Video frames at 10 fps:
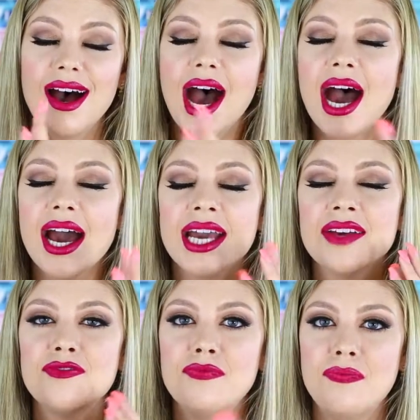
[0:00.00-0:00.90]

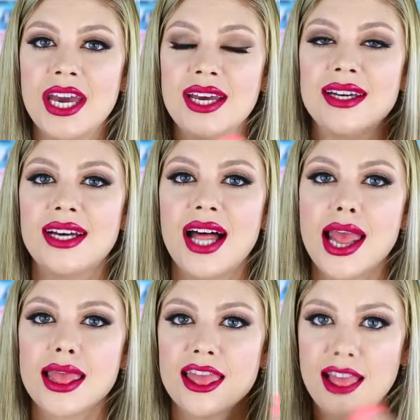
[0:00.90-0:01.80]
I've been
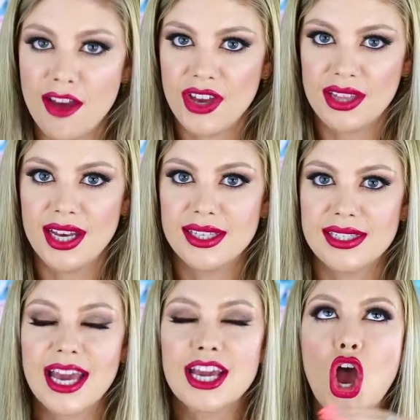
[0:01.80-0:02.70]
loving this,
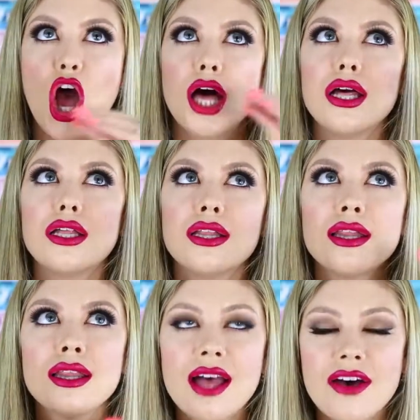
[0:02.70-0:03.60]
like
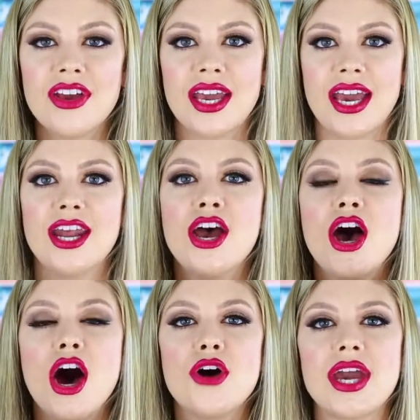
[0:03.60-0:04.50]
loving it.
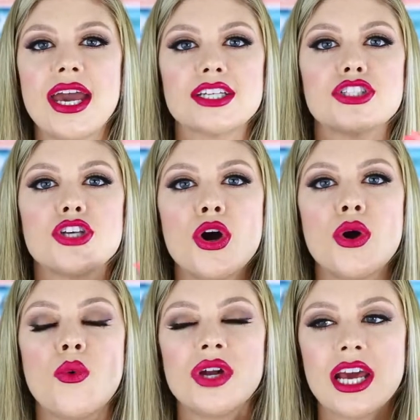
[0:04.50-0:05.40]
Okay,
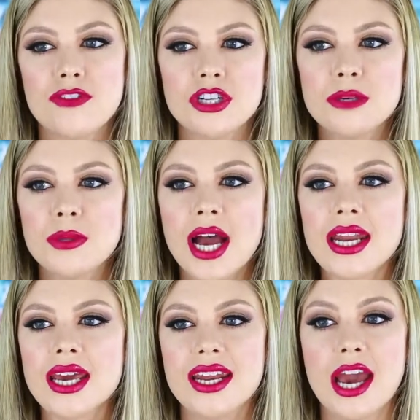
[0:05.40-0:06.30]
so when I first applied
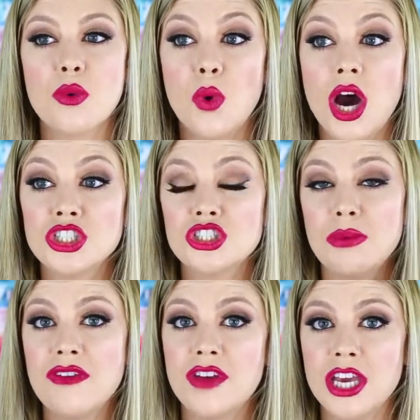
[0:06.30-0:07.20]
it and I watched
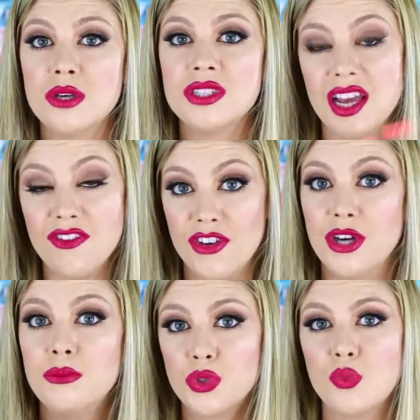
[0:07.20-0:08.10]
my videos that I
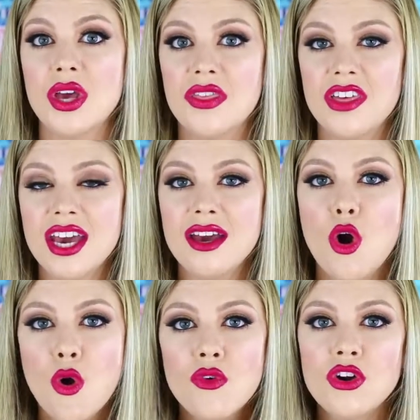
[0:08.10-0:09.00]
filmed with it
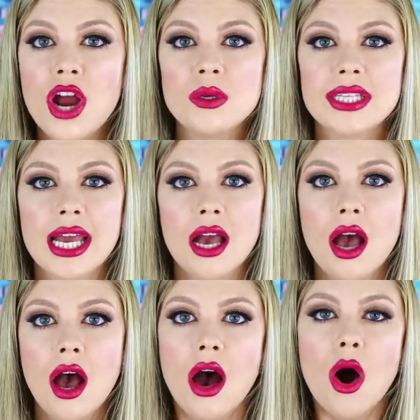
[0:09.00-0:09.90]
over, I was like,
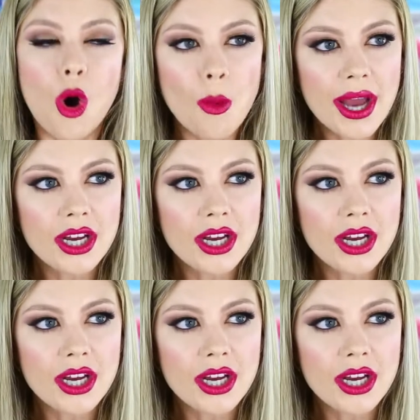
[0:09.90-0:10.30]
oh my